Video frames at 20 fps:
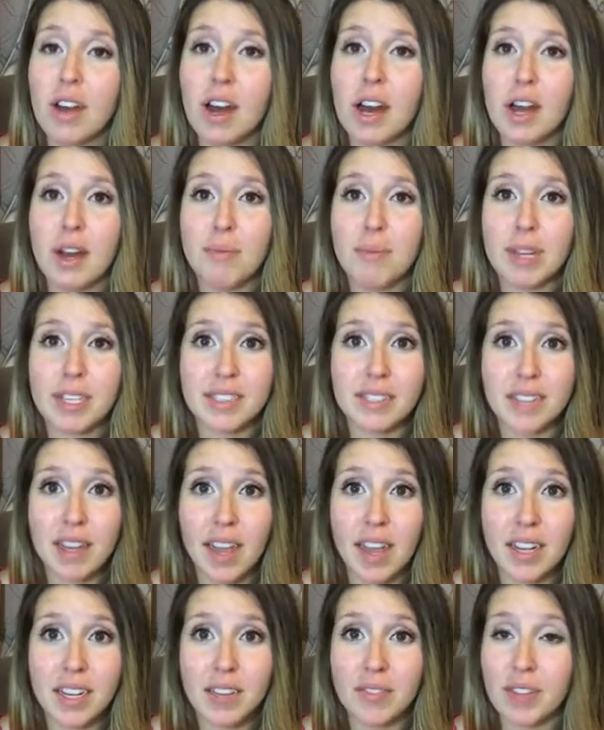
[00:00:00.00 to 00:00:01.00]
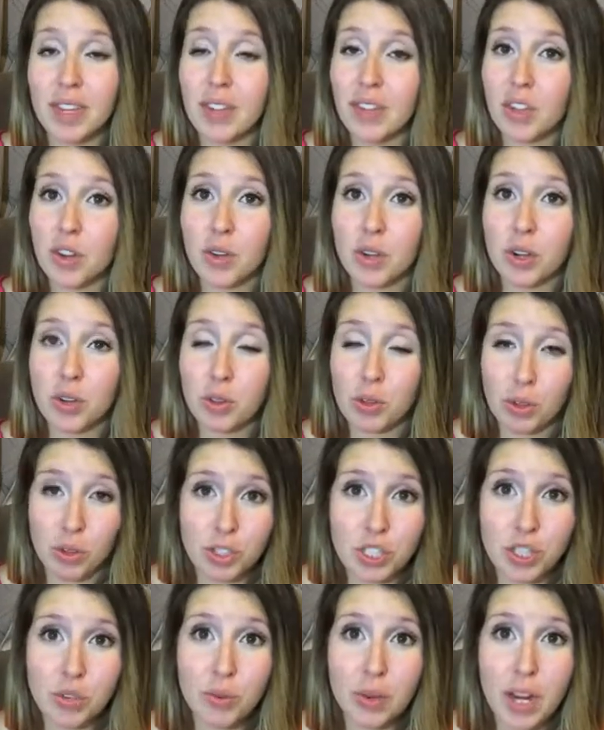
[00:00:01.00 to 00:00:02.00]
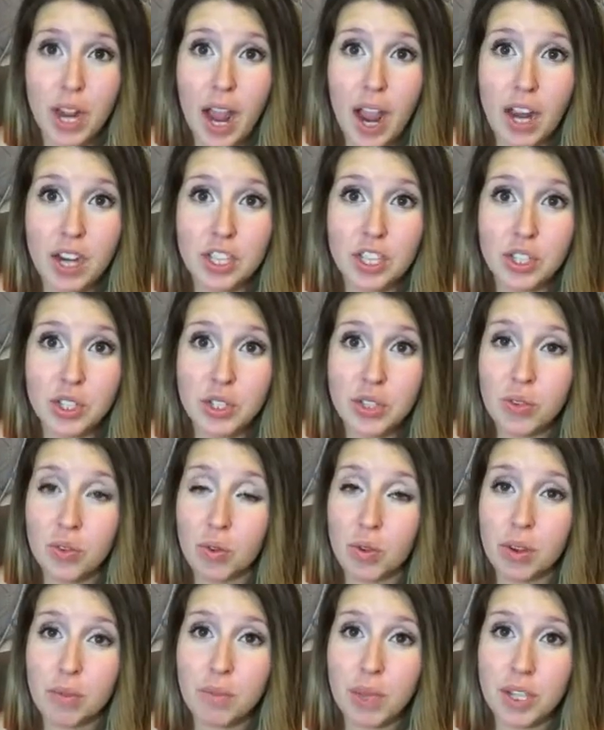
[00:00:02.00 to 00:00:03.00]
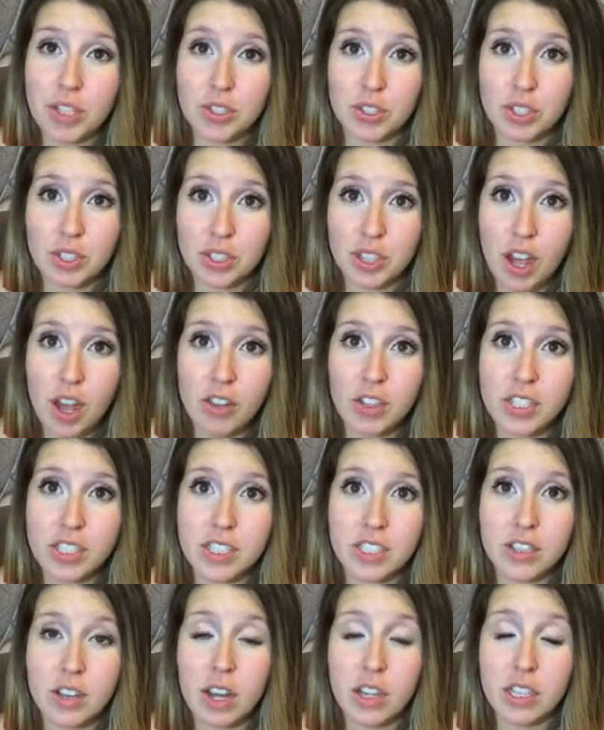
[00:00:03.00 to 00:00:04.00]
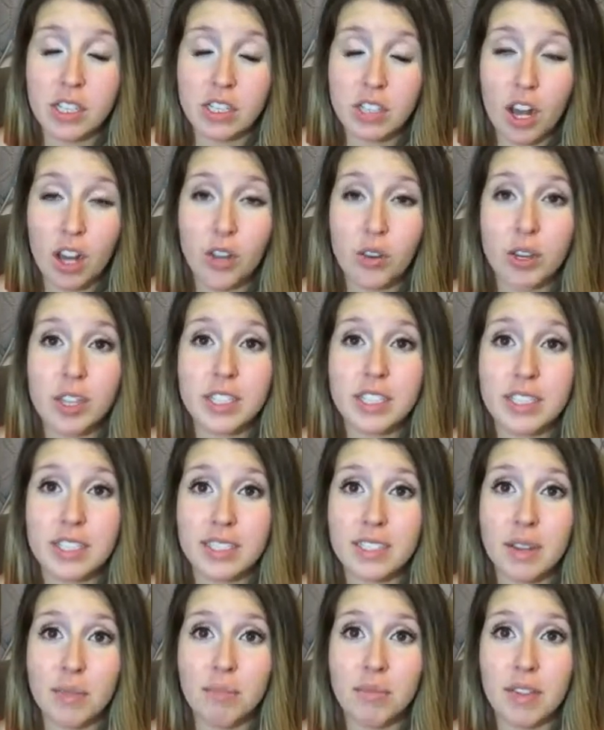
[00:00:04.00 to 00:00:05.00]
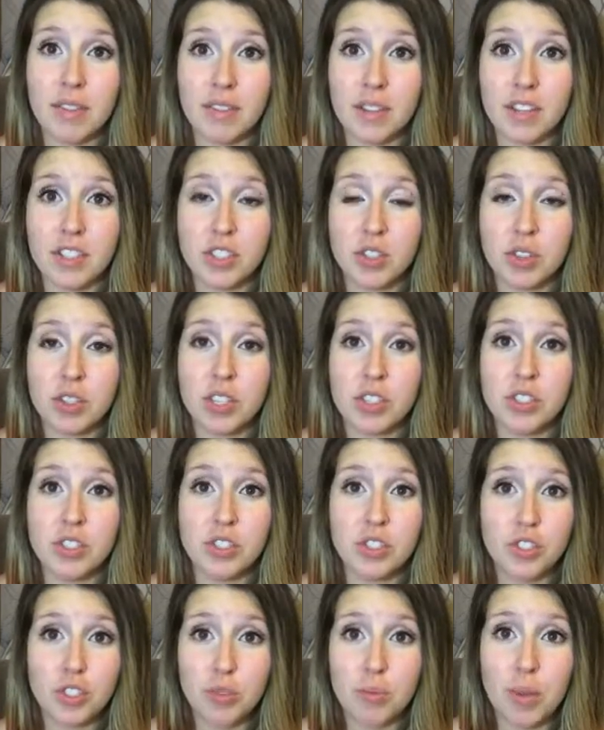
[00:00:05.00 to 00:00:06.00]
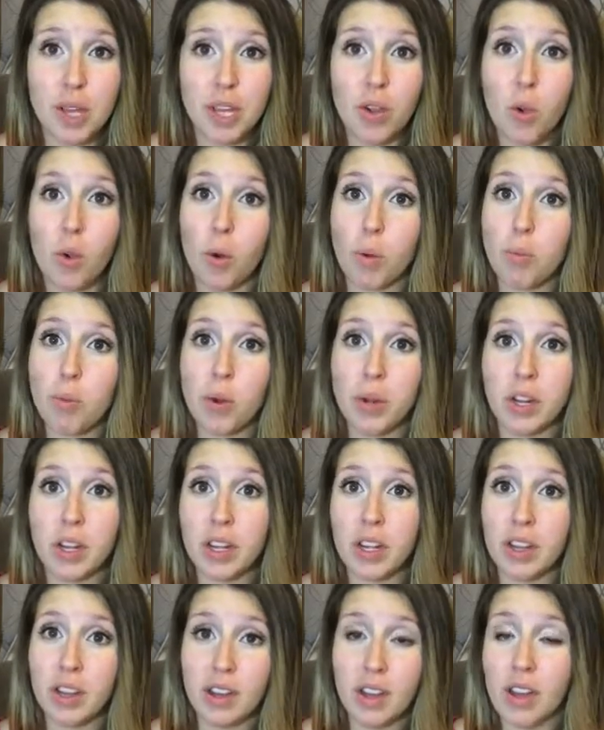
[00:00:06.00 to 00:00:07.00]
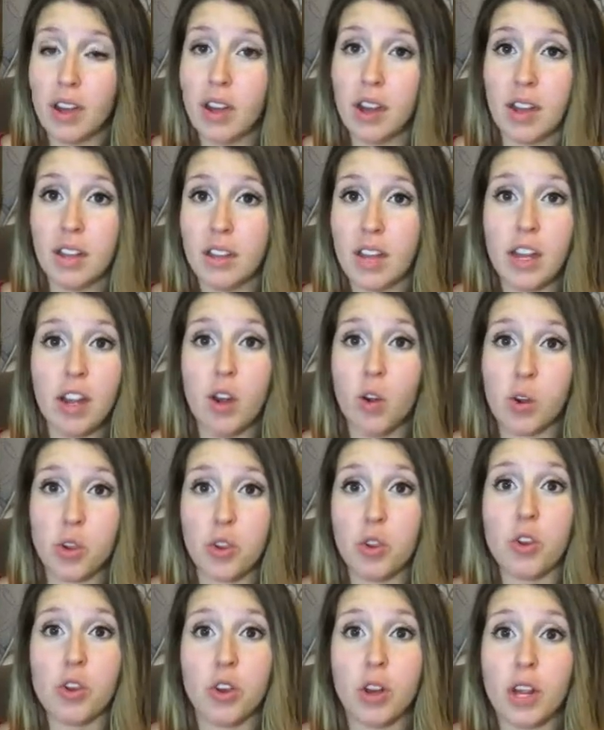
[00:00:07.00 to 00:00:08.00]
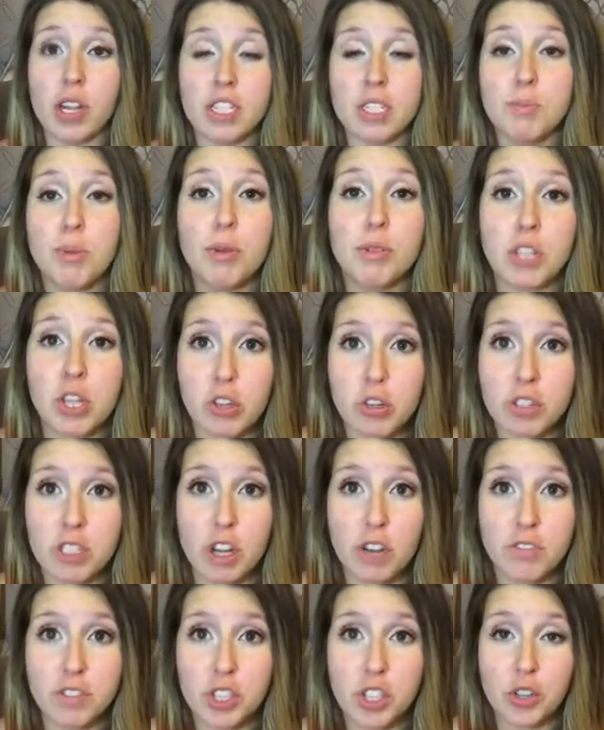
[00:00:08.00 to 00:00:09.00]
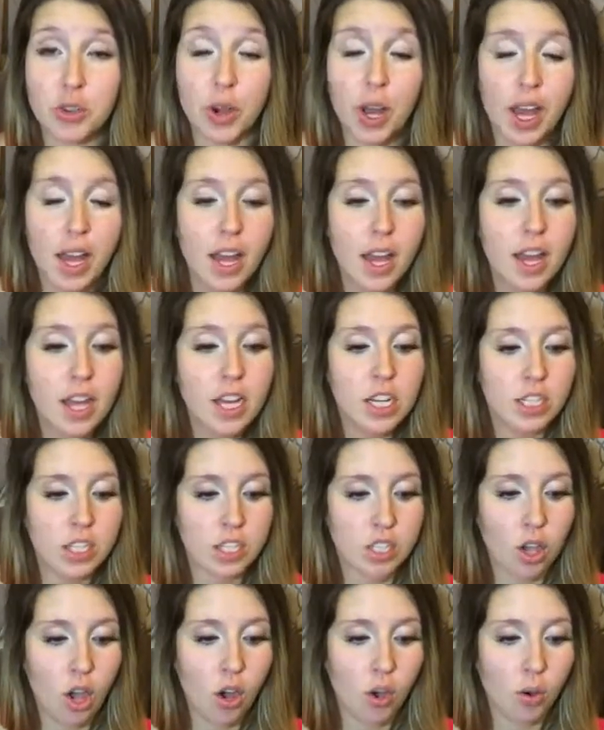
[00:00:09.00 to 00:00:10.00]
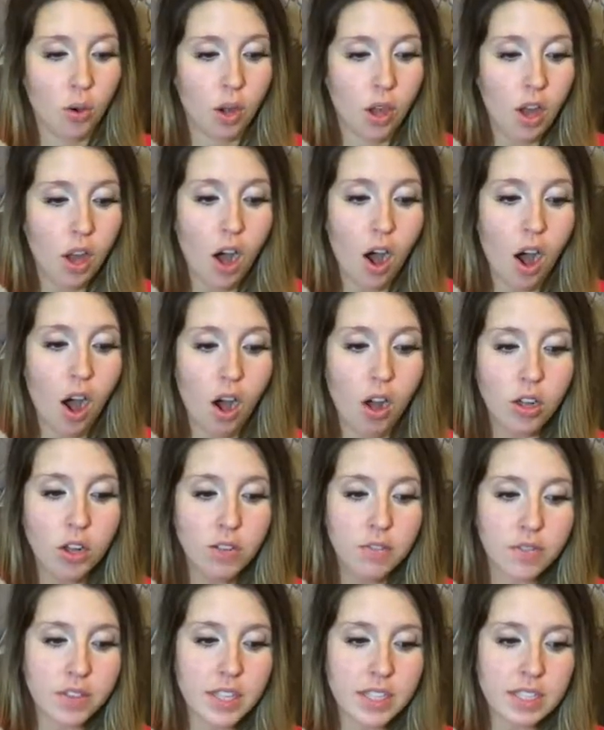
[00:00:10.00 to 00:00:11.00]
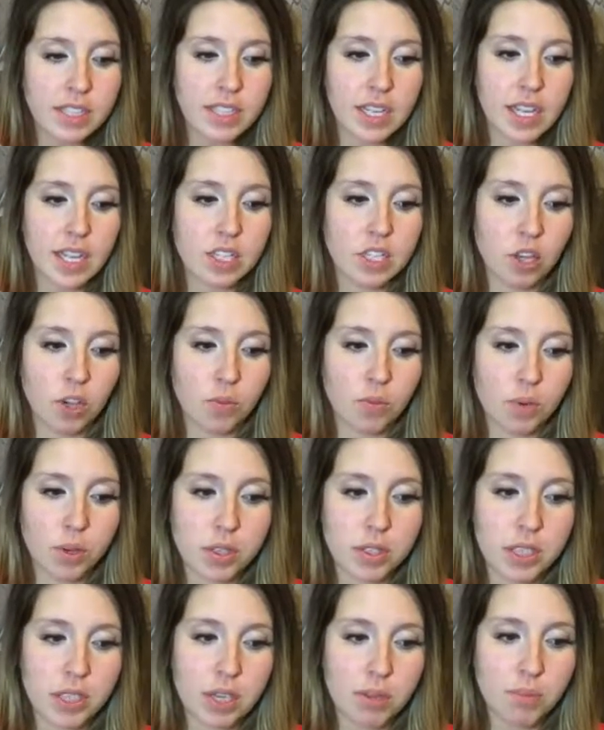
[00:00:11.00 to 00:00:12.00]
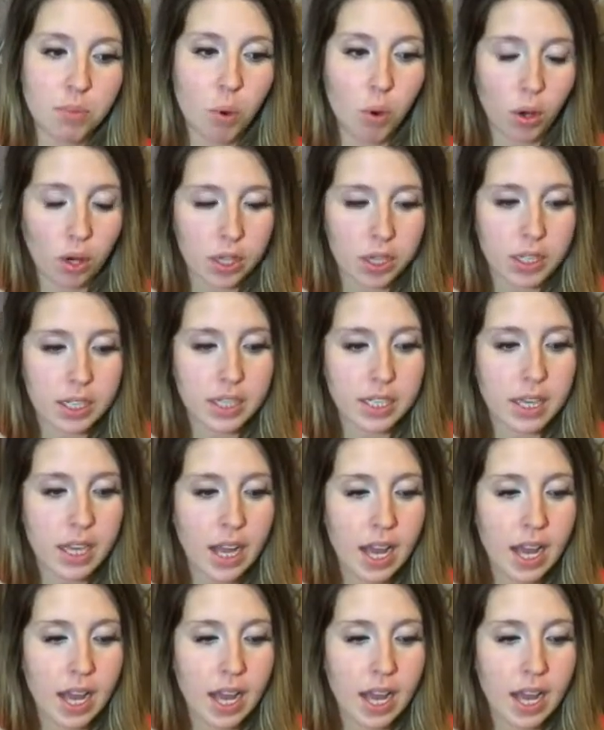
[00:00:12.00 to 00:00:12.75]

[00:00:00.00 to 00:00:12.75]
a sign of either an allergic reaction or a major intolerance to something that you're consuming or or you're exposing yourself to. So all of these things are really important